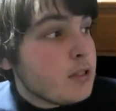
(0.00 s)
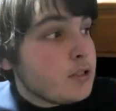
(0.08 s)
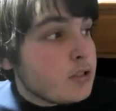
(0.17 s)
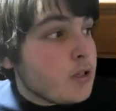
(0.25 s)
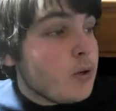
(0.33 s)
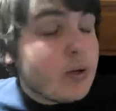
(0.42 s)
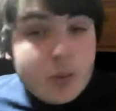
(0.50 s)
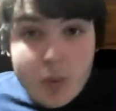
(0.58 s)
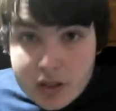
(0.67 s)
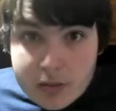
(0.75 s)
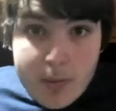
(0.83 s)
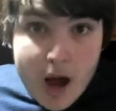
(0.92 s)
So it
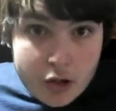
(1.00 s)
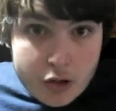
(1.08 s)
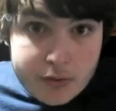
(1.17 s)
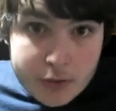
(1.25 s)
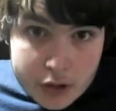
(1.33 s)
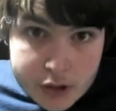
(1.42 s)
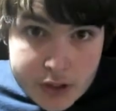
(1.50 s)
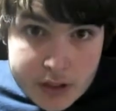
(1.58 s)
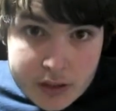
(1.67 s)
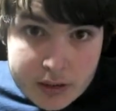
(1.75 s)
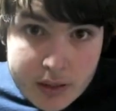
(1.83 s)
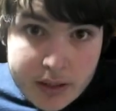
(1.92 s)
was a modern
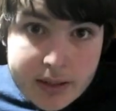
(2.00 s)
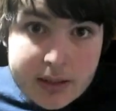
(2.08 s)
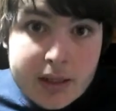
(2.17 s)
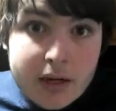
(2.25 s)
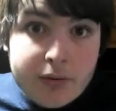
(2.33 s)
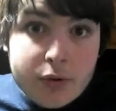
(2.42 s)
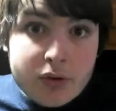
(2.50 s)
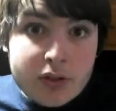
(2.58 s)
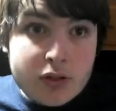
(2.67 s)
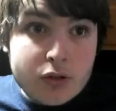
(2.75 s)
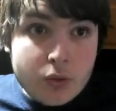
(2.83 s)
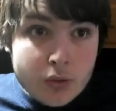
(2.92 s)
version, like instead of
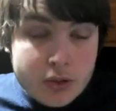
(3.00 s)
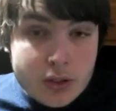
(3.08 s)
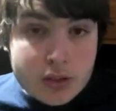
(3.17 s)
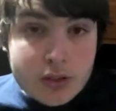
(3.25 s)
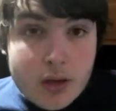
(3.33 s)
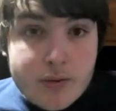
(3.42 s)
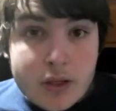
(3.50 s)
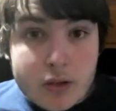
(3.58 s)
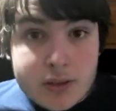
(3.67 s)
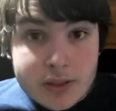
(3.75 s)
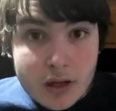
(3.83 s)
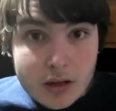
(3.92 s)
using swords and stuff, they
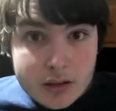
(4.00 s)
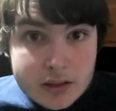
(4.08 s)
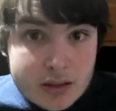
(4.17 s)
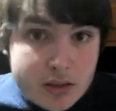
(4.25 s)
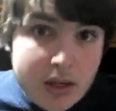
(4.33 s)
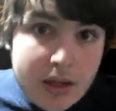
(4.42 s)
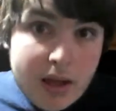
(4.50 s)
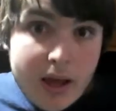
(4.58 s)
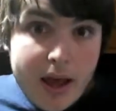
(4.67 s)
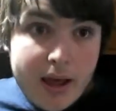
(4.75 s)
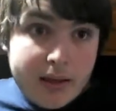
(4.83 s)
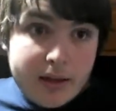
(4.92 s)
used guns,
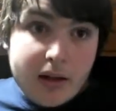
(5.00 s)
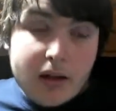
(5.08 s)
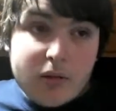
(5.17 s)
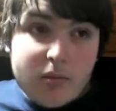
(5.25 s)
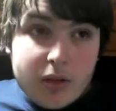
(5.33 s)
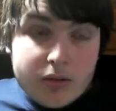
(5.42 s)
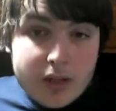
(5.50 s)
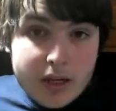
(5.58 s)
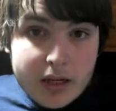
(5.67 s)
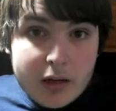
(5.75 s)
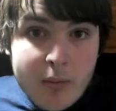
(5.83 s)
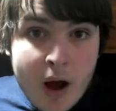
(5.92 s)
and um, it was
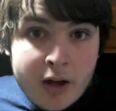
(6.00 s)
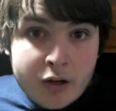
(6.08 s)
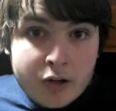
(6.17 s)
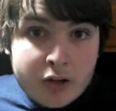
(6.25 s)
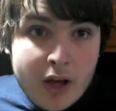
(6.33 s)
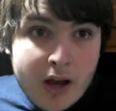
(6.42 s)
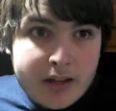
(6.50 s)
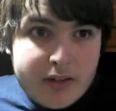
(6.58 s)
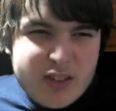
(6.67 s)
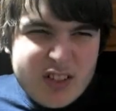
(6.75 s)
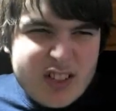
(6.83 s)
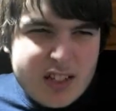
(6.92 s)
like in a modern kind
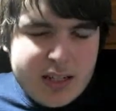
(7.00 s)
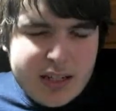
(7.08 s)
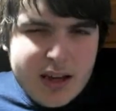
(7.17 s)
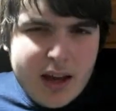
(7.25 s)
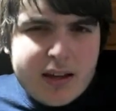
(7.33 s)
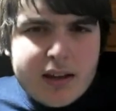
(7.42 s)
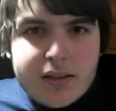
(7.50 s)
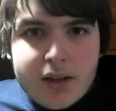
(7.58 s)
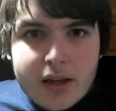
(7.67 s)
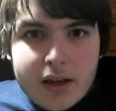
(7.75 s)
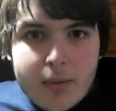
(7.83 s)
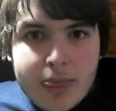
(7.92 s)
of city kind of
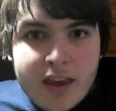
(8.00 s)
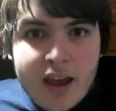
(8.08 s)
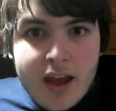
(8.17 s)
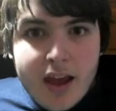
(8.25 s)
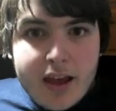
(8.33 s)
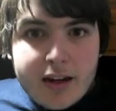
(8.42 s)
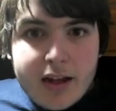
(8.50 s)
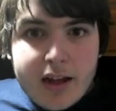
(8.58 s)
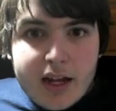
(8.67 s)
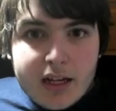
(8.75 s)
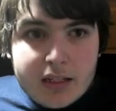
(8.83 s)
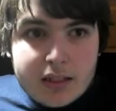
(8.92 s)
thing, and
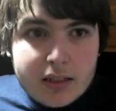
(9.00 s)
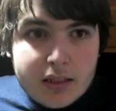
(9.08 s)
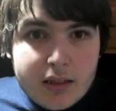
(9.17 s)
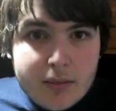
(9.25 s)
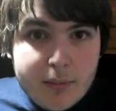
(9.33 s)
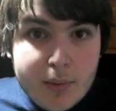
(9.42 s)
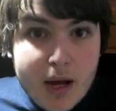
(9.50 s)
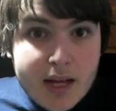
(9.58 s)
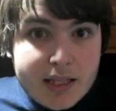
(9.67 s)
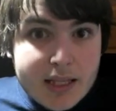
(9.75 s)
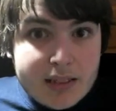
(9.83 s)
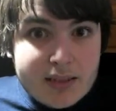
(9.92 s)
uh,
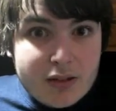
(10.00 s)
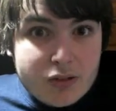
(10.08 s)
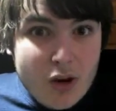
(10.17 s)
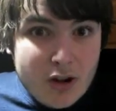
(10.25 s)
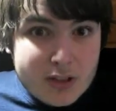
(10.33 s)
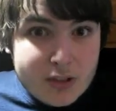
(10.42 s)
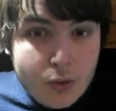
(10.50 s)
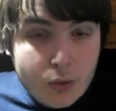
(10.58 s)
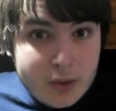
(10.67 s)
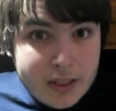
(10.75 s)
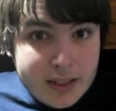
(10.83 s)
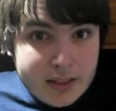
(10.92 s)
but they still talked in
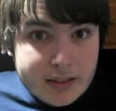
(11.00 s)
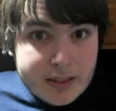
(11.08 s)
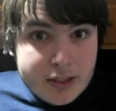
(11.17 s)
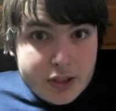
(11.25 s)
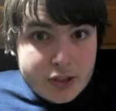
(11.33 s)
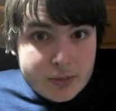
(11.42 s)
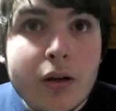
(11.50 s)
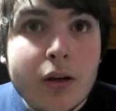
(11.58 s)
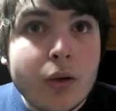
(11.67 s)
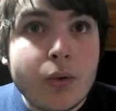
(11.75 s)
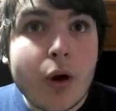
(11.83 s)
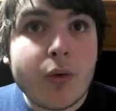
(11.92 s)
Old English.
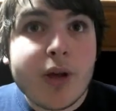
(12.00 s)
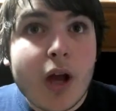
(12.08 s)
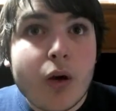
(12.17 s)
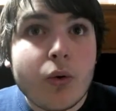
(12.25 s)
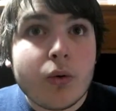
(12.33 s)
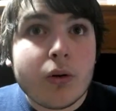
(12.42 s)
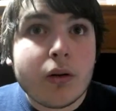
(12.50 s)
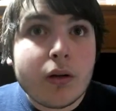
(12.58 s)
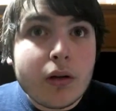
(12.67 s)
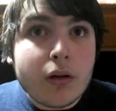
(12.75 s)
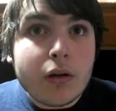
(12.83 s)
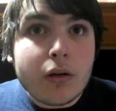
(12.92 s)
Romeo,
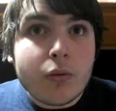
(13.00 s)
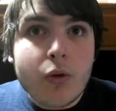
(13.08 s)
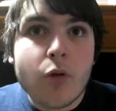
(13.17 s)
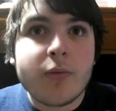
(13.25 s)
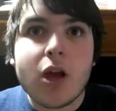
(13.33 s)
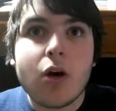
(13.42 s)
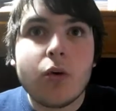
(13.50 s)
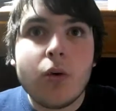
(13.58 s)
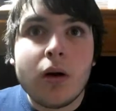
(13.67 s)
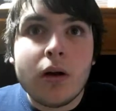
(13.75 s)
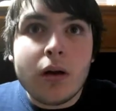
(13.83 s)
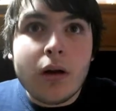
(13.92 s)
Romeo,
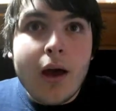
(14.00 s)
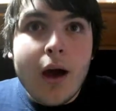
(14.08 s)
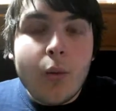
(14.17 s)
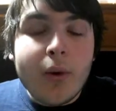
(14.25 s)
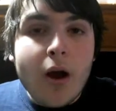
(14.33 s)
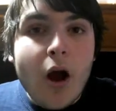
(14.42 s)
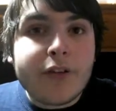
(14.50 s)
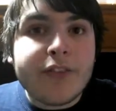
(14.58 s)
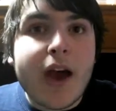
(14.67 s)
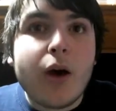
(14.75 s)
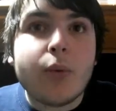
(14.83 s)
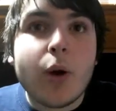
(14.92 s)
where art
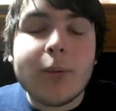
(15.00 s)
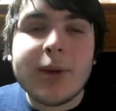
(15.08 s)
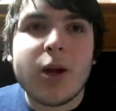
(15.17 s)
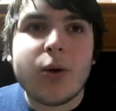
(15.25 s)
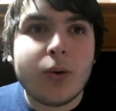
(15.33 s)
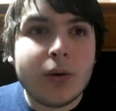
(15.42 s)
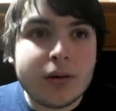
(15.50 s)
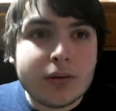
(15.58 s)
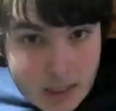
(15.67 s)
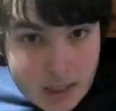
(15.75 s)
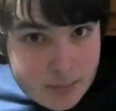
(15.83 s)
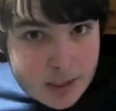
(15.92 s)
thou, Romeo?
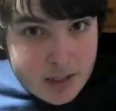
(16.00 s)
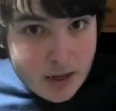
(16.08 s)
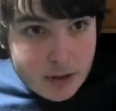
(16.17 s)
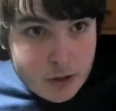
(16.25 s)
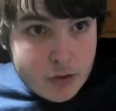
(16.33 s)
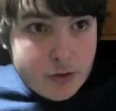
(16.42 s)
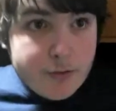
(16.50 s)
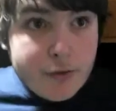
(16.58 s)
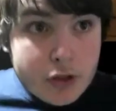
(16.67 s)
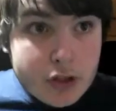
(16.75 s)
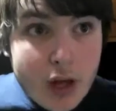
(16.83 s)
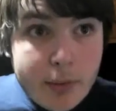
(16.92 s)
Let me tell you, the
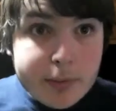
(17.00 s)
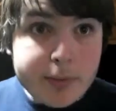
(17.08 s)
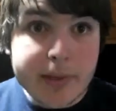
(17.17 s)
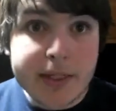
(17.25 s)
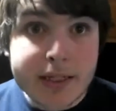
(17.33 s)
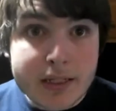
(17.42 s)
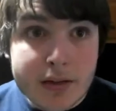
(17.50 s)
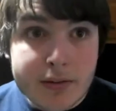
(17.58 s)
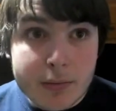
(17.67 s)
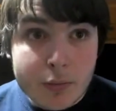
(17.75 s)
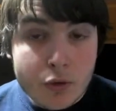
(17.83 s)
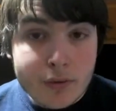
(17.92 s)
first couple minutes of
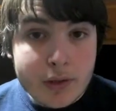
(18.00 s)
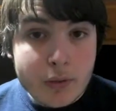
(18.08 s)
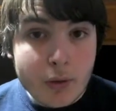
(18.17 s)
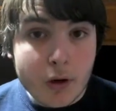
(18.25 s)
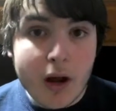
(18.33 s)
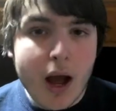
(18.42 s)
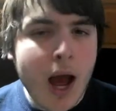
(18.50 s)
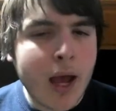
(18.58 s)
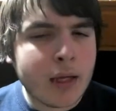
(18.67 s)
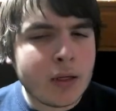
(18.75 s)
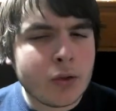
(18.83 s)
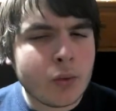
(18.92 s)
the movie were
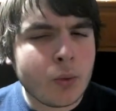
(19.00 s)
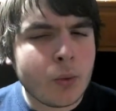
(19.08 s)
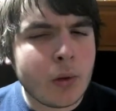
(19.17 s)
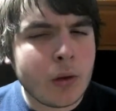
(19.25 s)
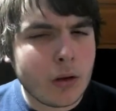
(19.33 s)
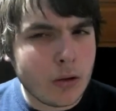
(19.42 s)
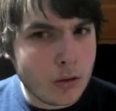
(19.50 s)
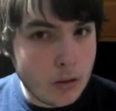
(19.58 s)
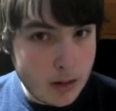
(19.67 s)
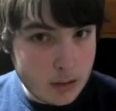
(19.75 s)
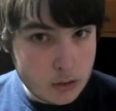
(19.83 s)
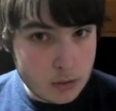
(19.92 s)
kinda weird,
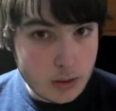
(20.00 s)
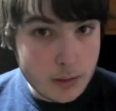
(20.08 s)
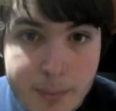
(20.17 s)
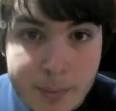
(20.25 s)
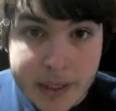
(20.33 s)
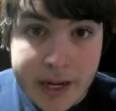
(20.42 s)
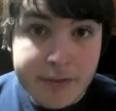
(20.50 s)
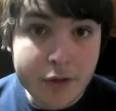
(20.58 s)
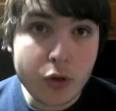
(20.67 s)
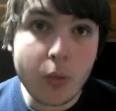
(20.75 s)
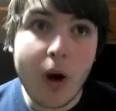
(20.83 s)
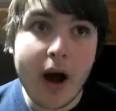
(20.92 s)
actually. But
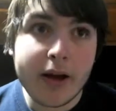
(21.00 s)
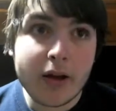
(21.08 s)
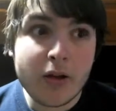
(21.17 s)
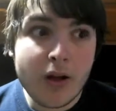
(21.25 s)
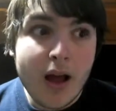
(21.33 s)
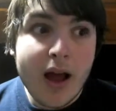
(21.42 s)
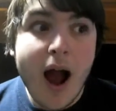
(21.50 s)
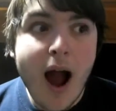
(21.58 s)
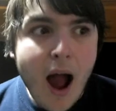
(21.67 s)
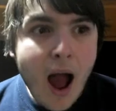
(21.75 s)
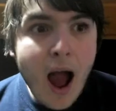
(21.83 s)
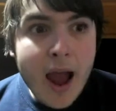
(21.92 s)
after a while,
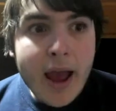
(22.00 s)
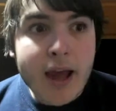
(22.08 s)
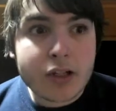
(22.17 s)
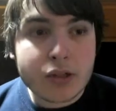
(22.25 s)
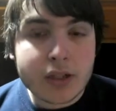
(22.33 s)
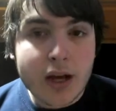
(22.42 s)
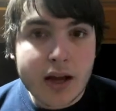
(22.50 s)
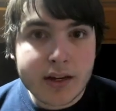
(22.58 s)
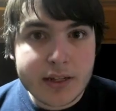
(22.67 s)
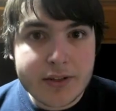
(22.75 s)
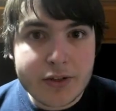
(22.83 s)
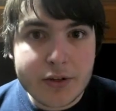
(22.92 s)
I actually got
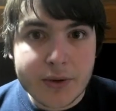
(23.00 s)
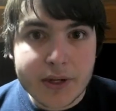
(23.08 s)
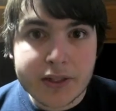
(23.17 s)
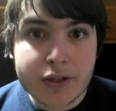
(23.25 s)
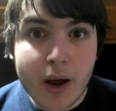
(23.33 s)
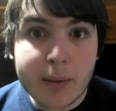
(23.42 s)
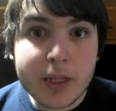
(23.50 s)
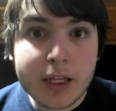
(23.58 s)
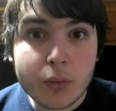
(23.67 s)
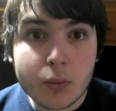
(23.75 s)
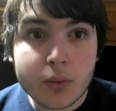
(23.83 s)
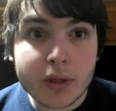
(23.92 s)
into it. So I'm
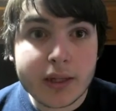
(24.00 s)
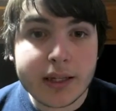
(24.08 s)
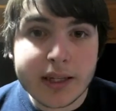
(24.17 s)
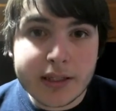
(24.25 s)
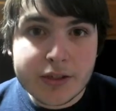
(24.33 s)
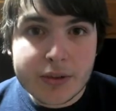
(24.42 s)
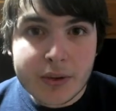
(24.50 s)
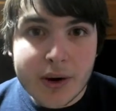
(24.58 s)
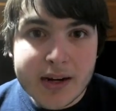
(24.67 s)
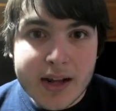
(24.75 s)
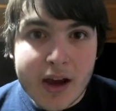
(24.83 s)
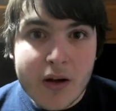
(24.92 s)
like really into it
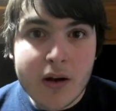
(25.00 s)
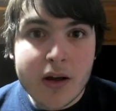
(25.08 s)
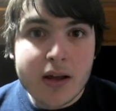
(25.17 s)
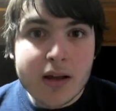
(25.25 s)
right now.